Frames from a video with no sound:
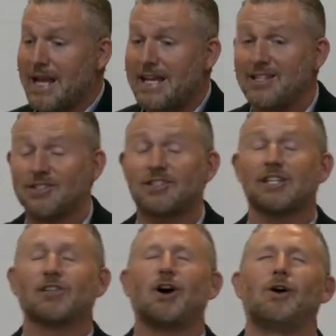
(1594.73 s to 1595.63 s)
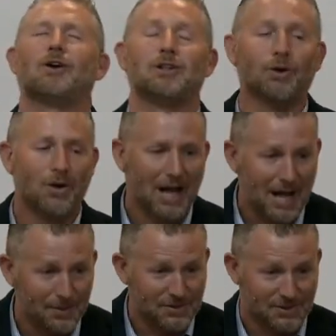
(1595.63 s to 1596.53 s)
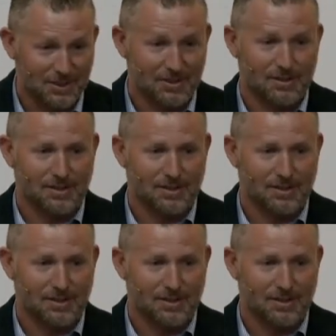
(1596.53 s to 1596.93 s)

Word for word: He just says, Oh, Lord, I'm a sinner.